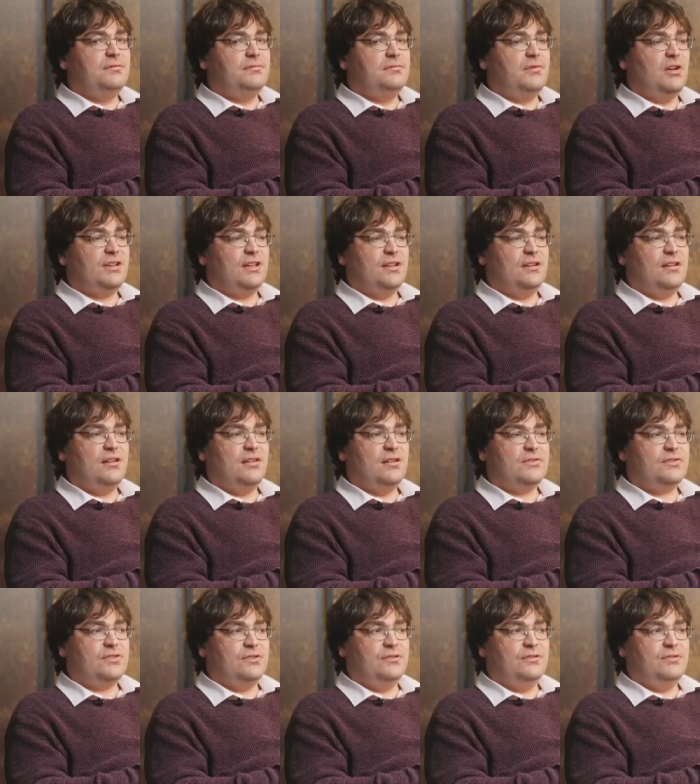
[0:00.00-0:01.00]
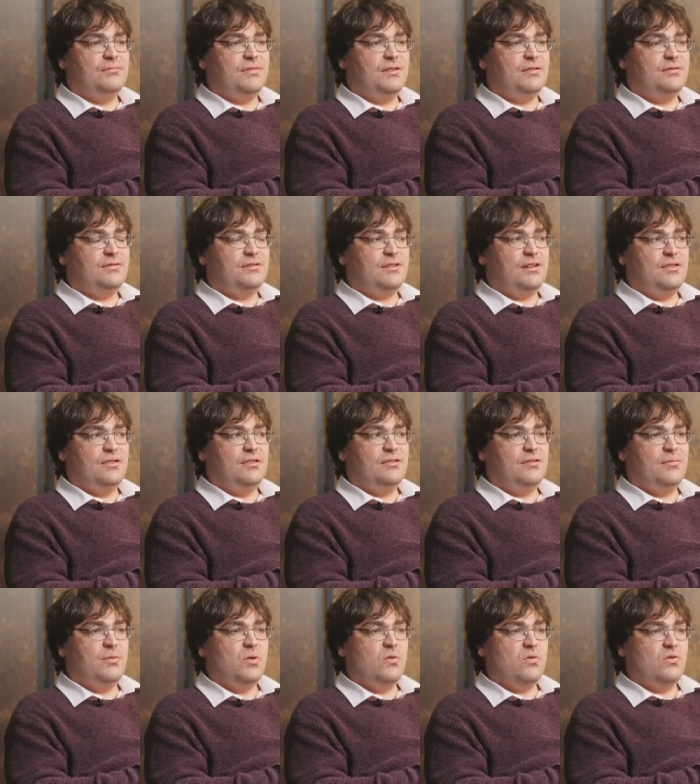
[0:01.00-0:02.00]
working class and
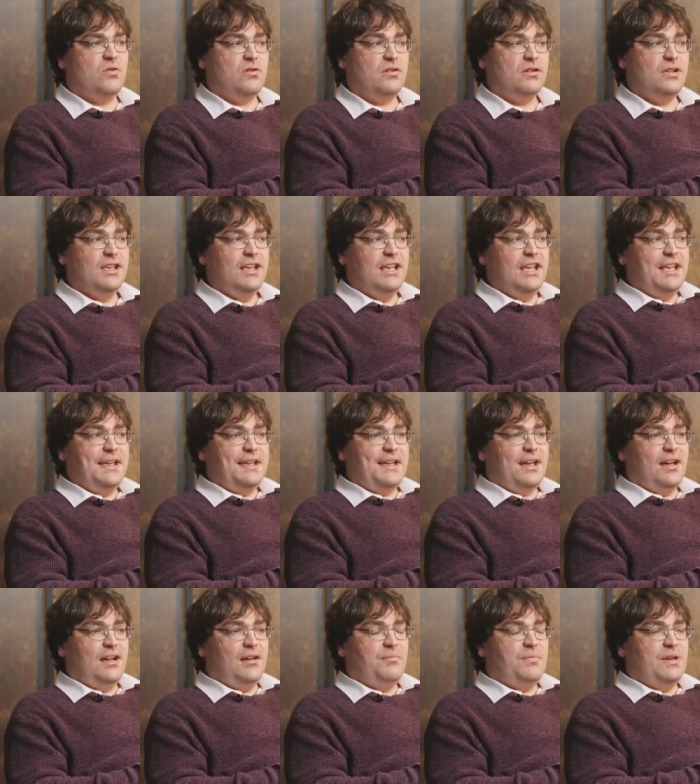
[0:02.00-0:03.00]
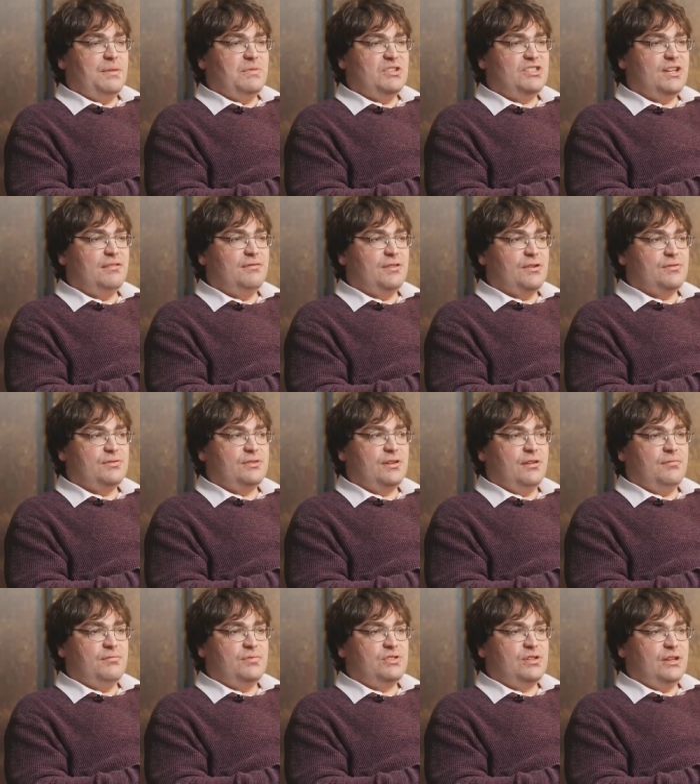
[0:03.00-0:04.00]
the poor, in material
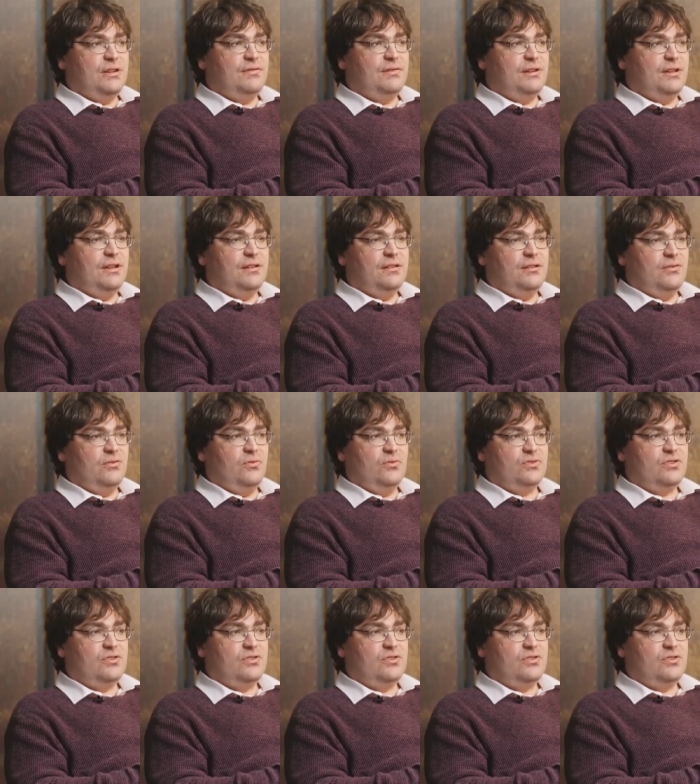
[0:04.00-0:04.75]
terms chiefly, and not